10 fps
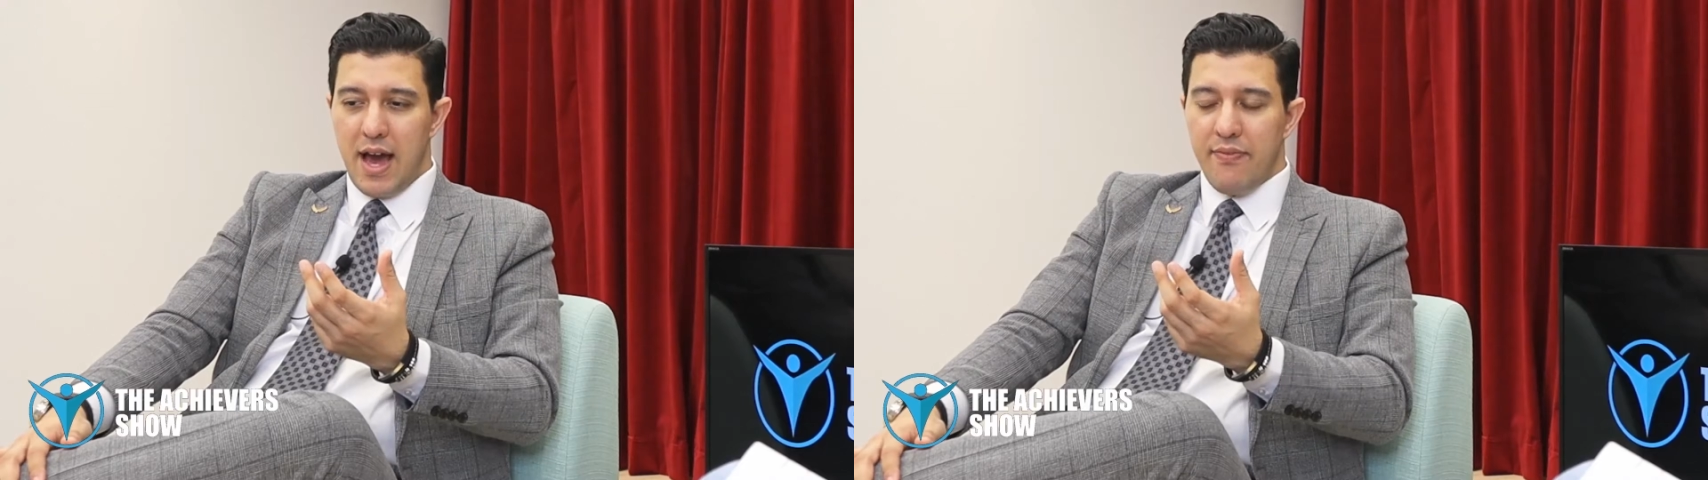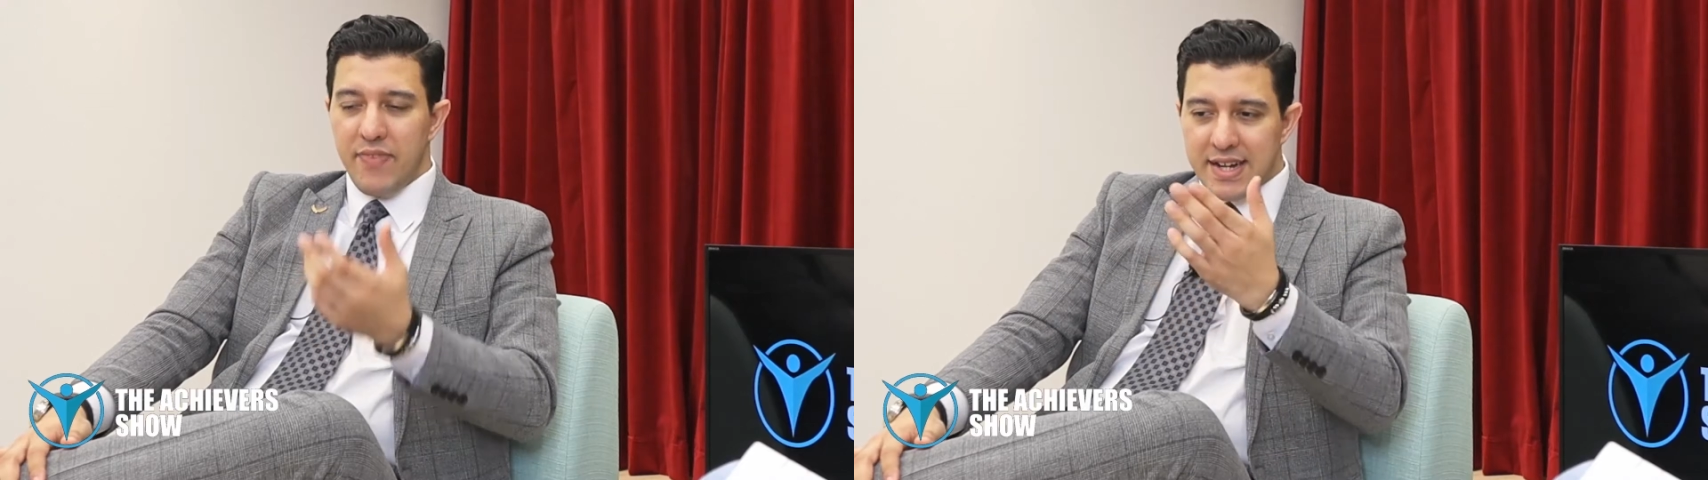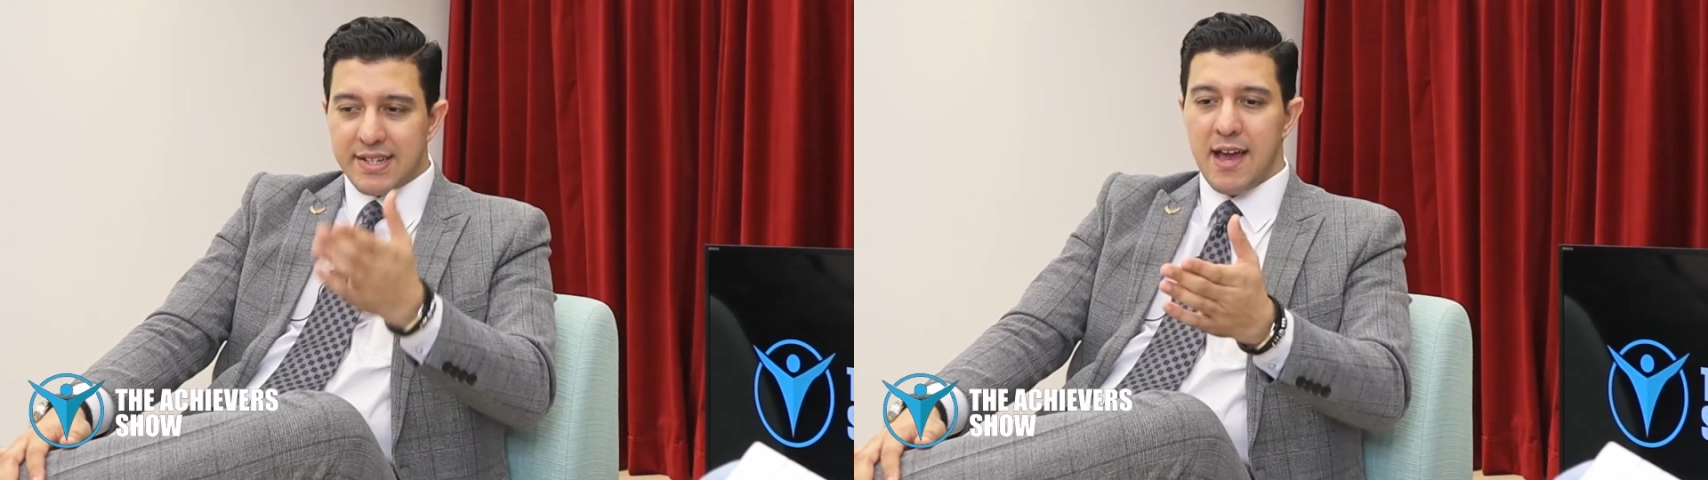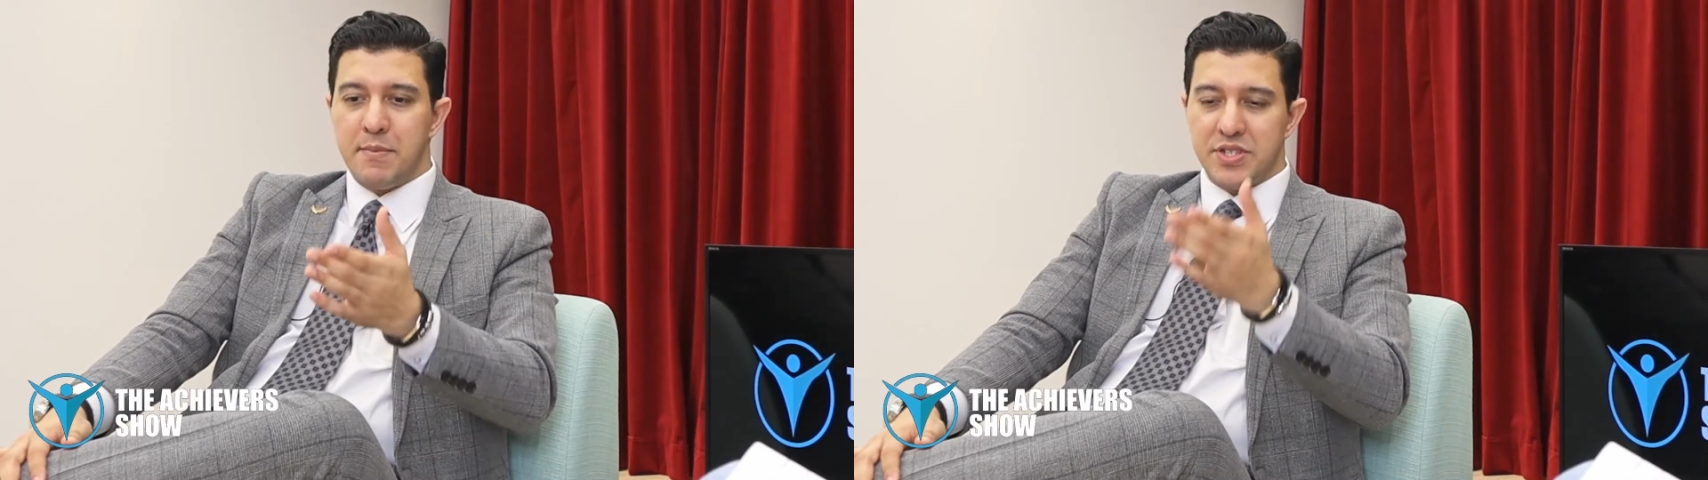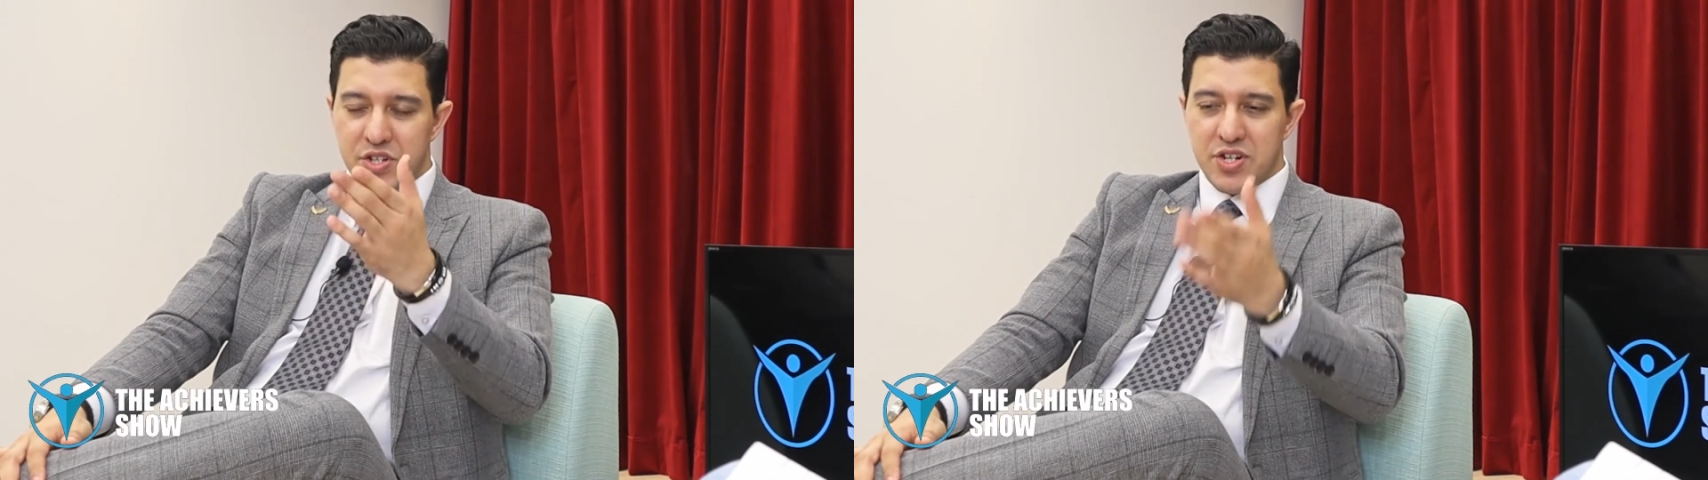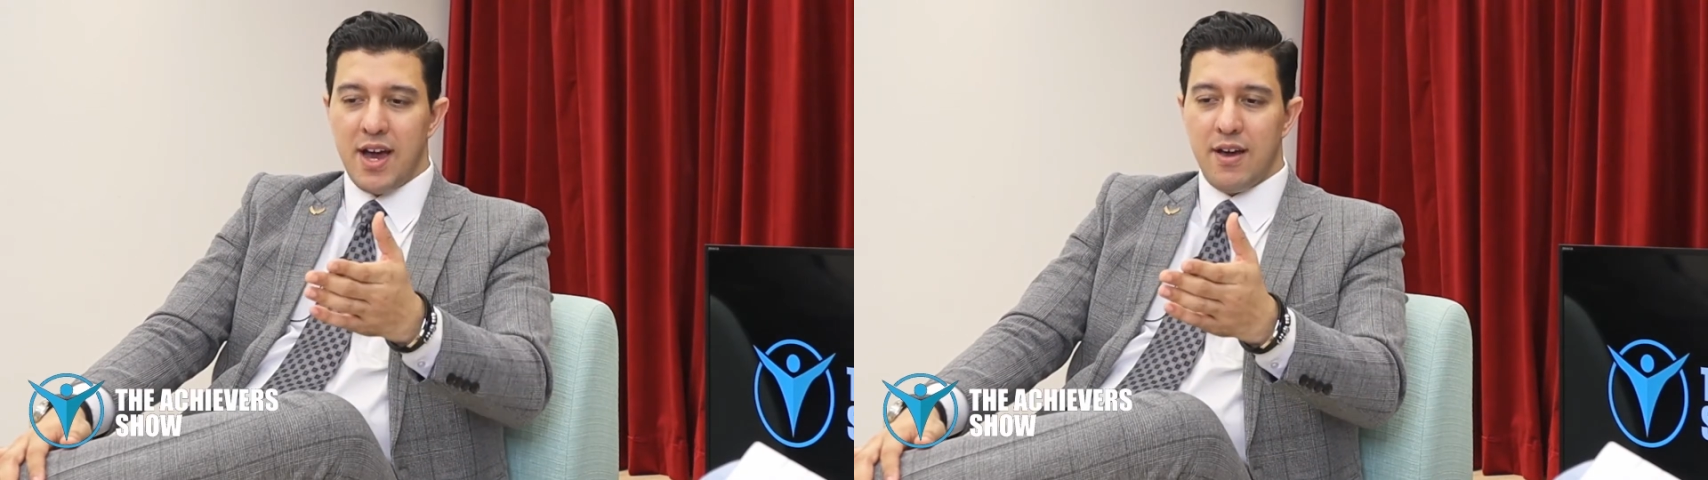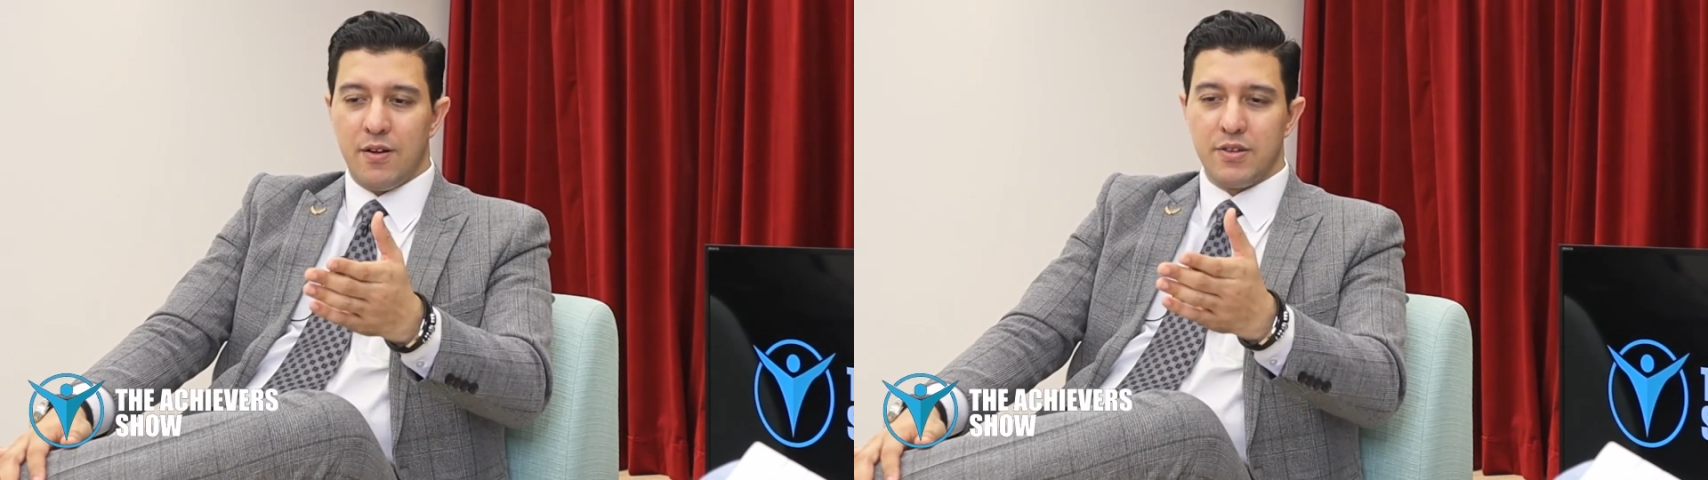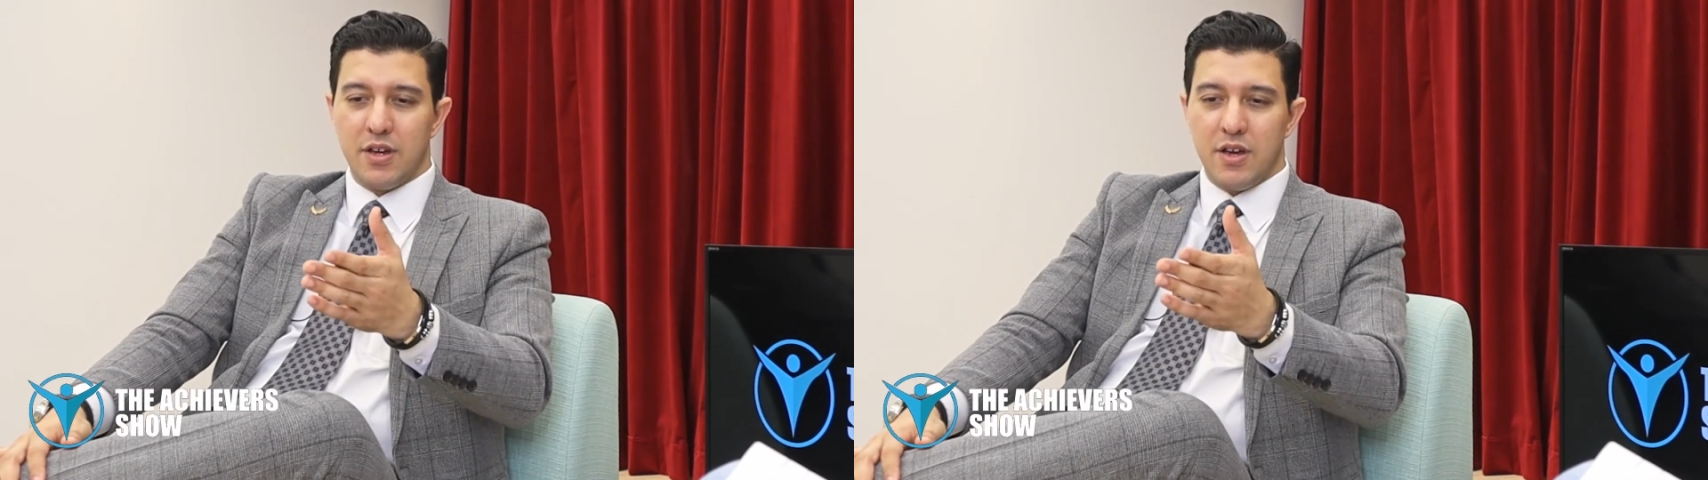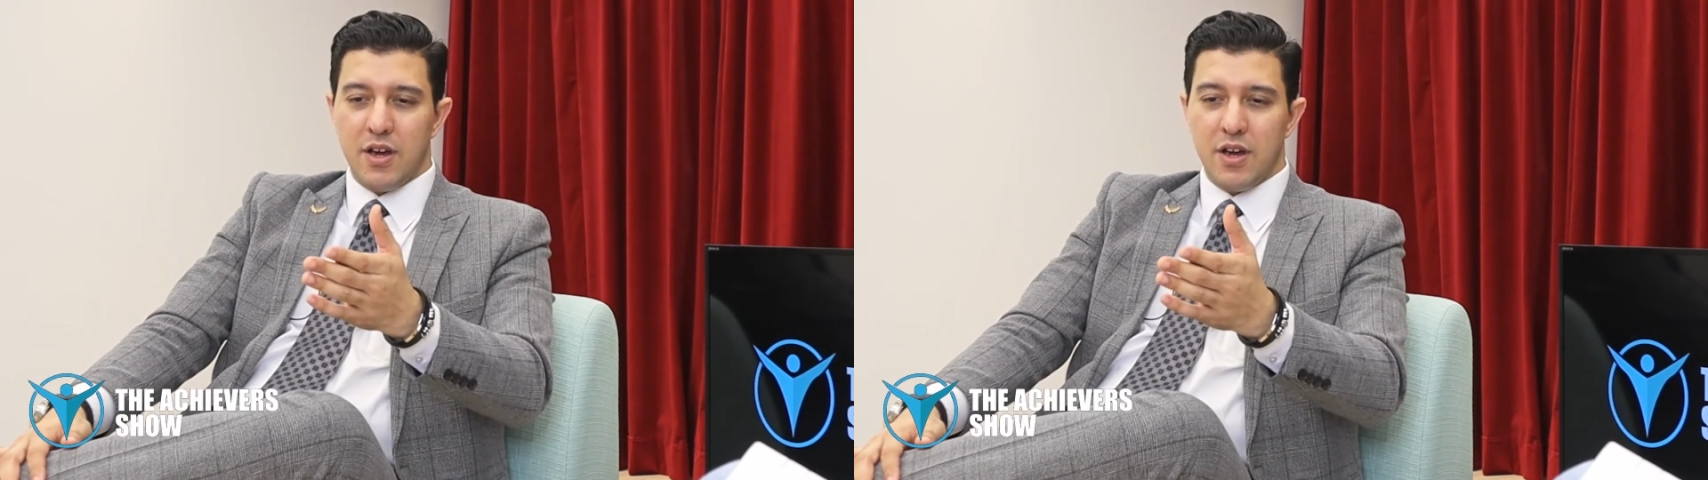at that time as a child,